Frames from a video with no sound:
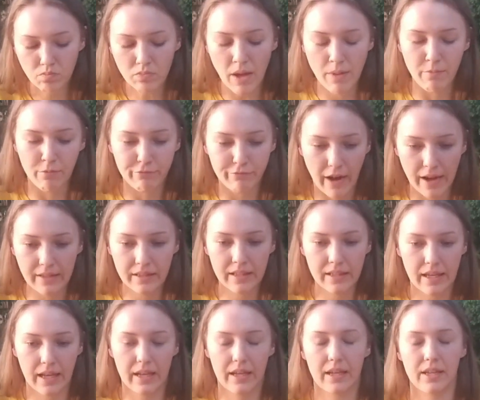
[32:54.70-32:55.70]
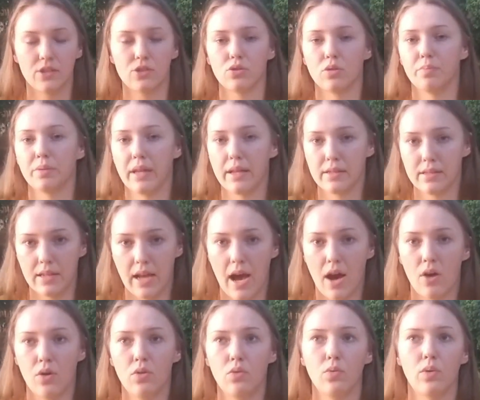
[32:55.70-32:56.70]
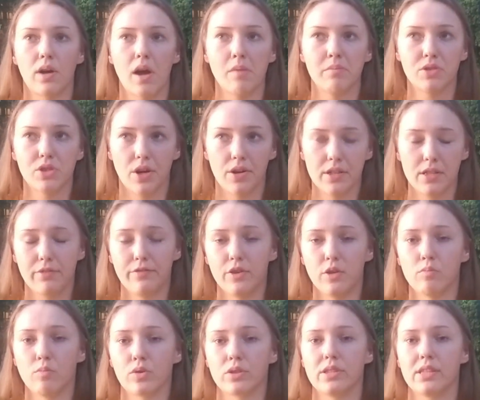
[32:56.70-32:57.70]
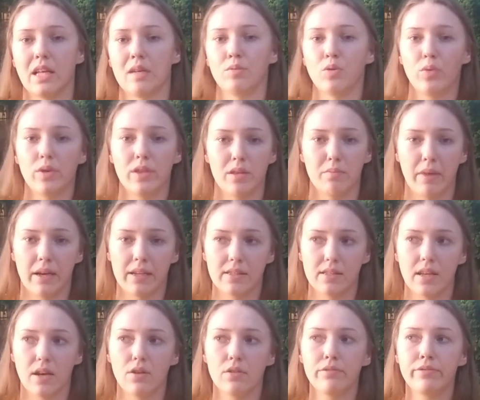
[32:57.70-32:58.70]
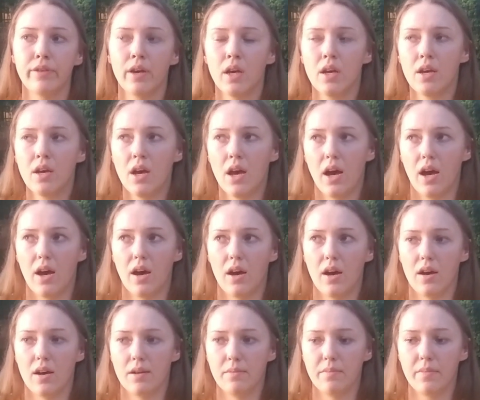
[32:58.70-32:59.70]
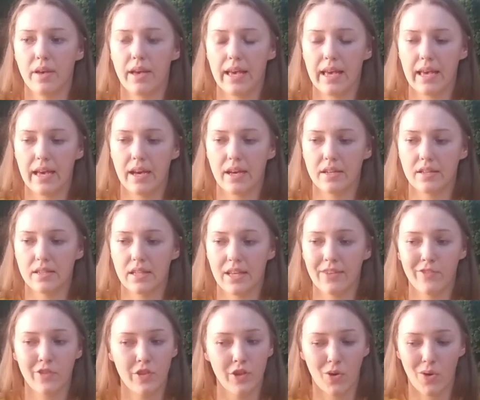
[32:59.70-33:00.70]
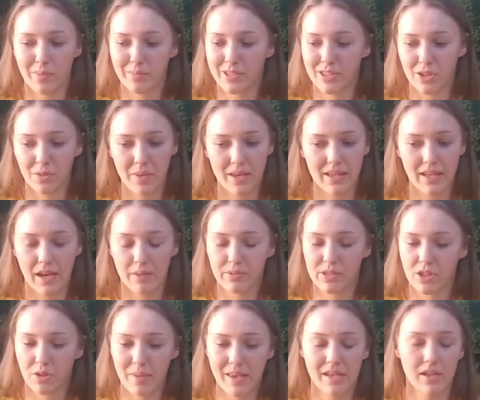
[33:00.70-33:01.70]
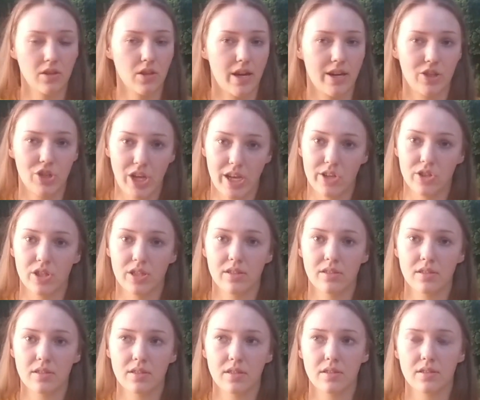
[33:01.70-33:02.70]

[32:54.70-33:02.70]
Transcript: I'm finally getting into a place now where I'm starting to feel more stable within myself. And even though I'm still making a lot of changes.